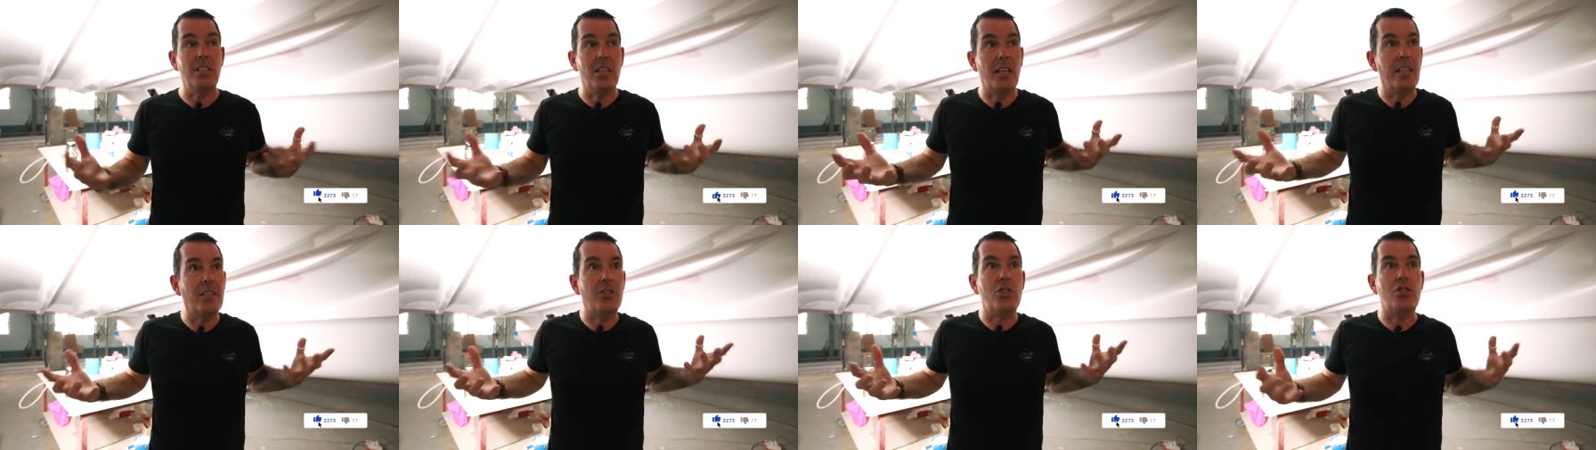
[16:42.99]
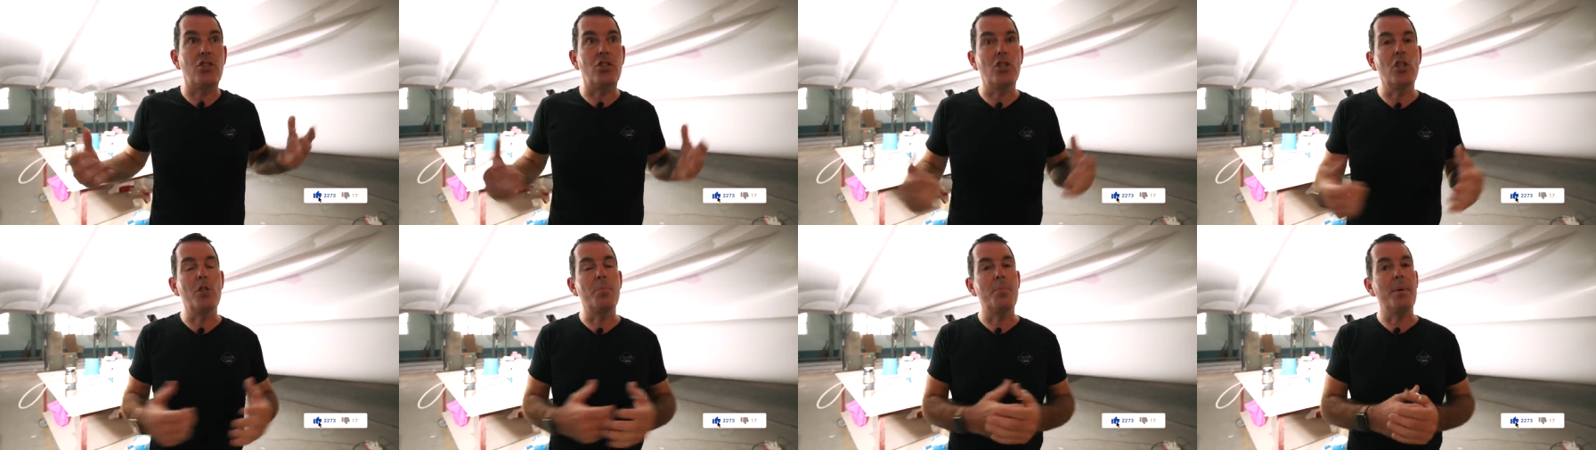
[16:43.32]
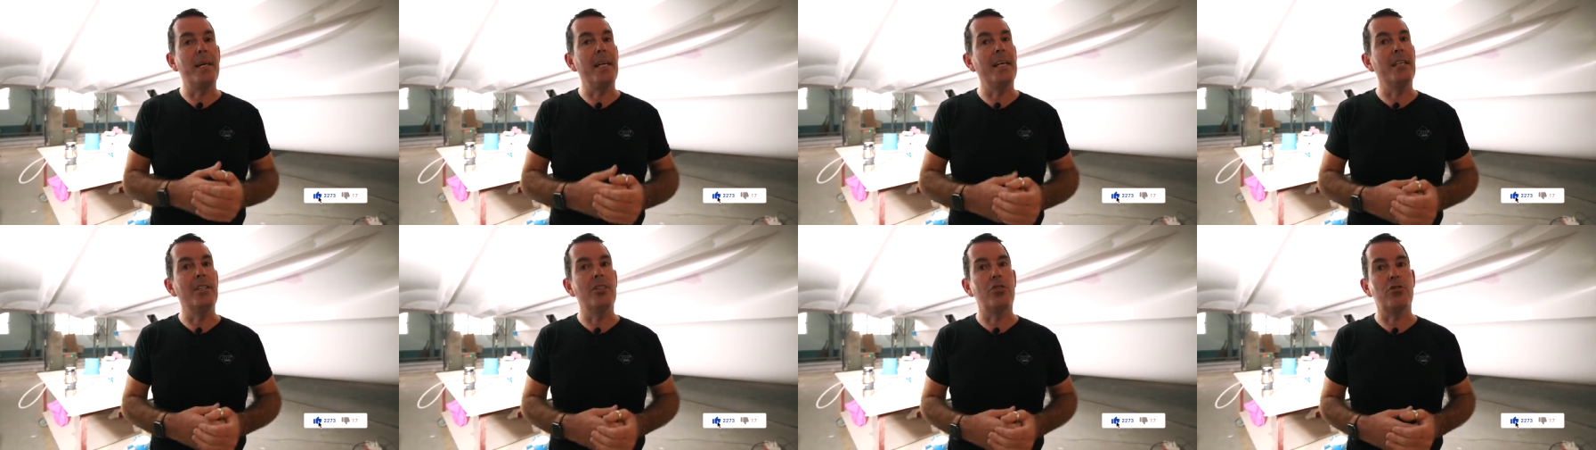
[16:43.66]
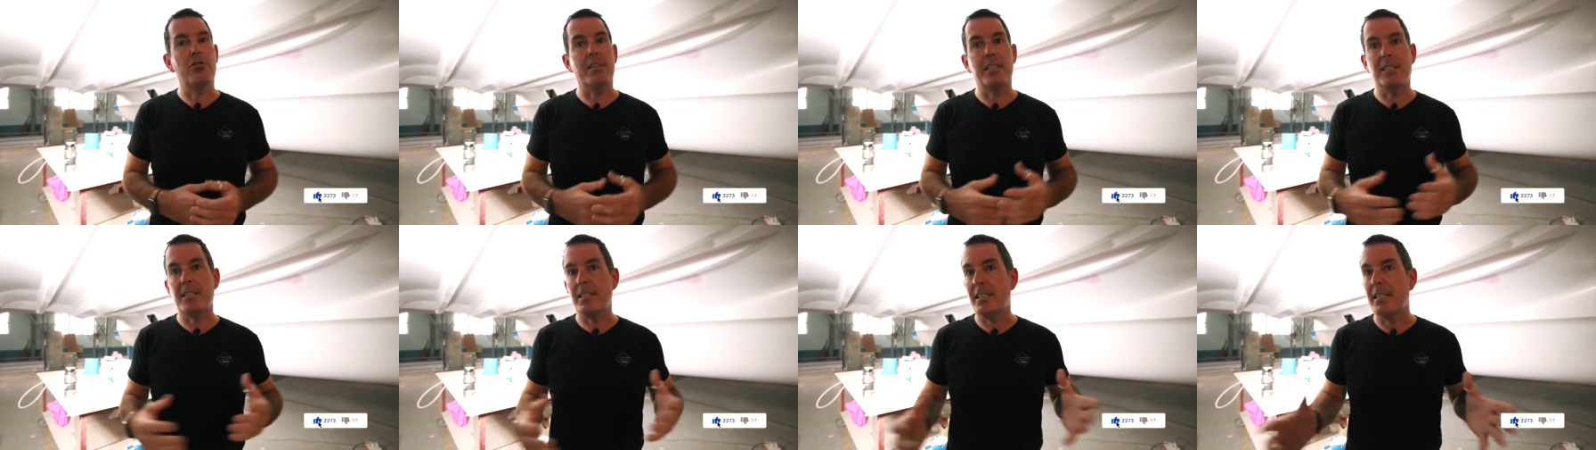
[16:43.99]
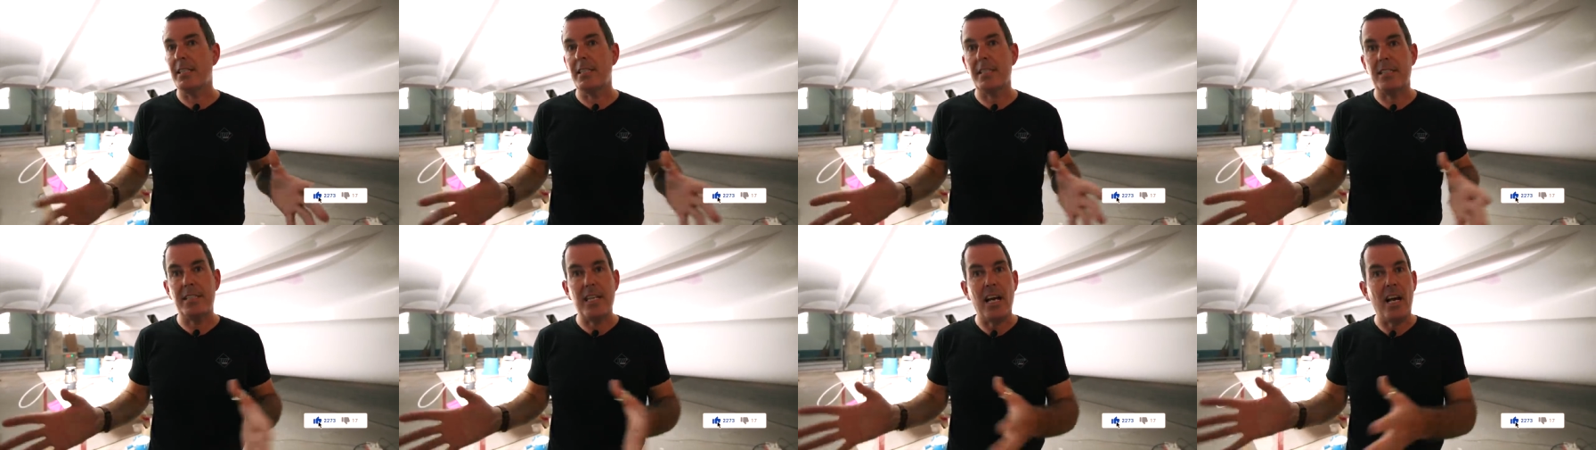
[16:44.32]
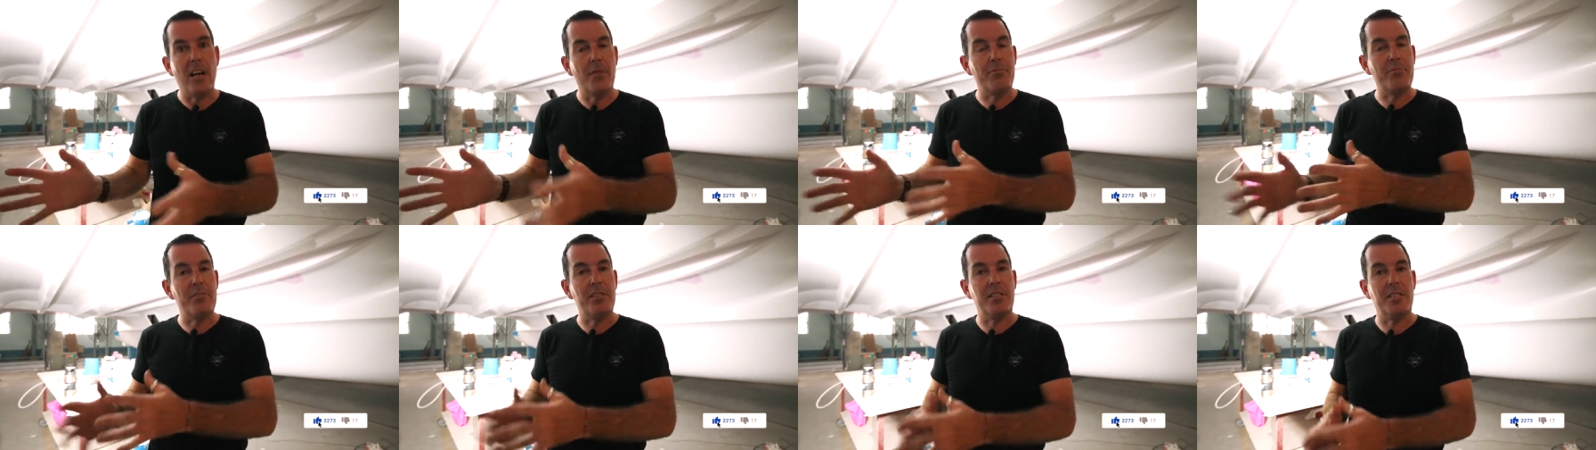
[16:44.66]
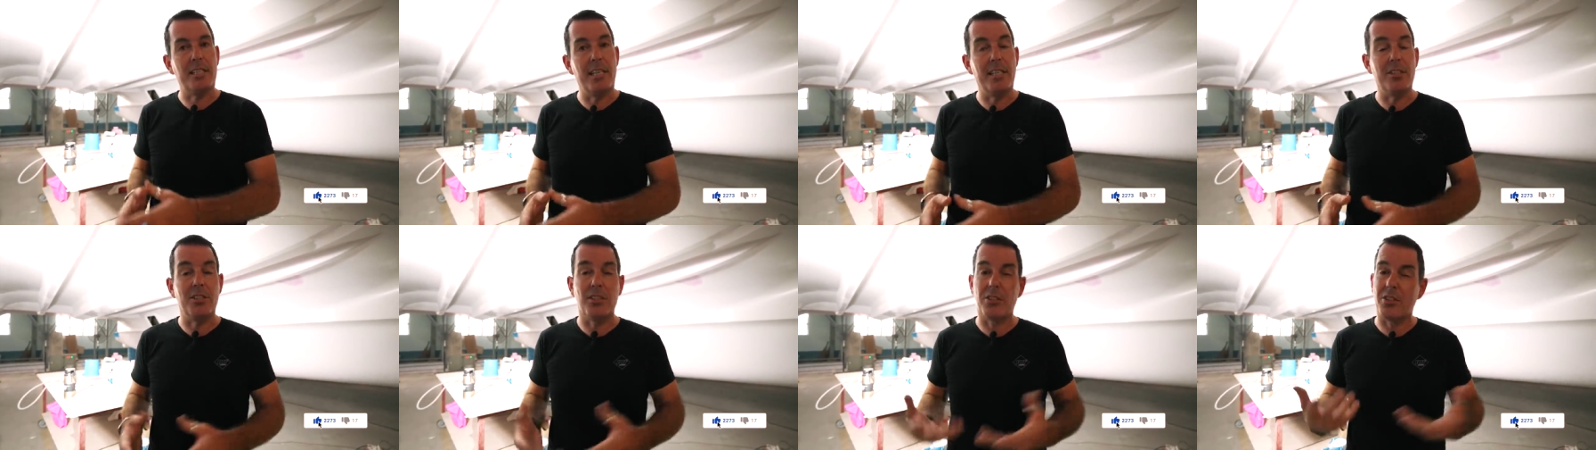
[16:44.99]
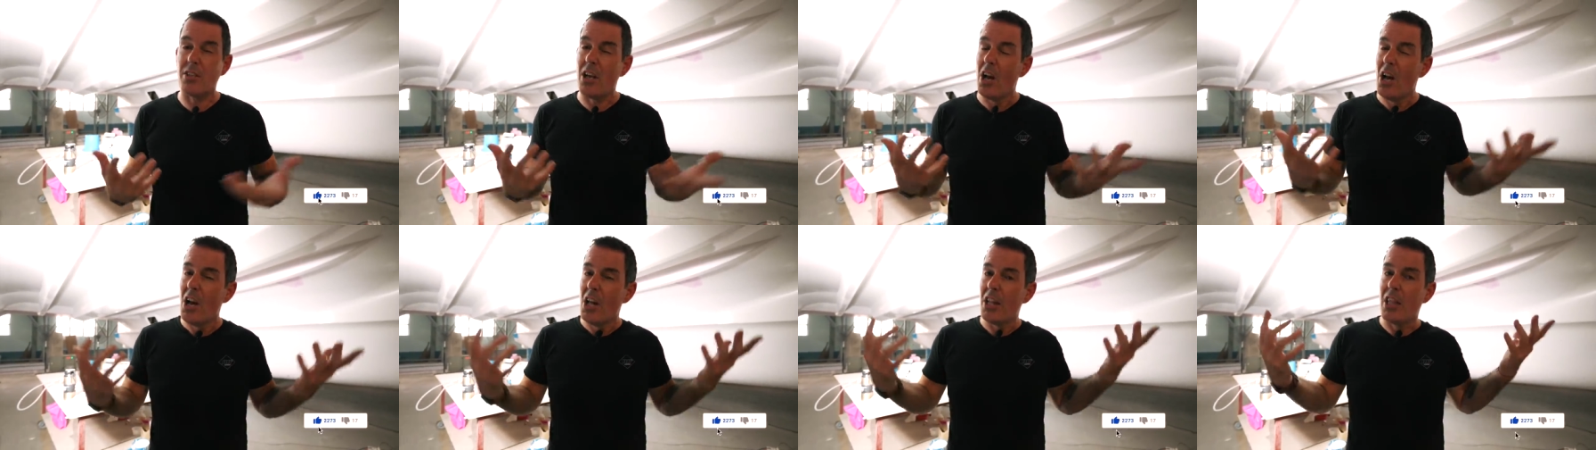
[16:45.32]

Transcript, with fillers: like super interesting set of procedures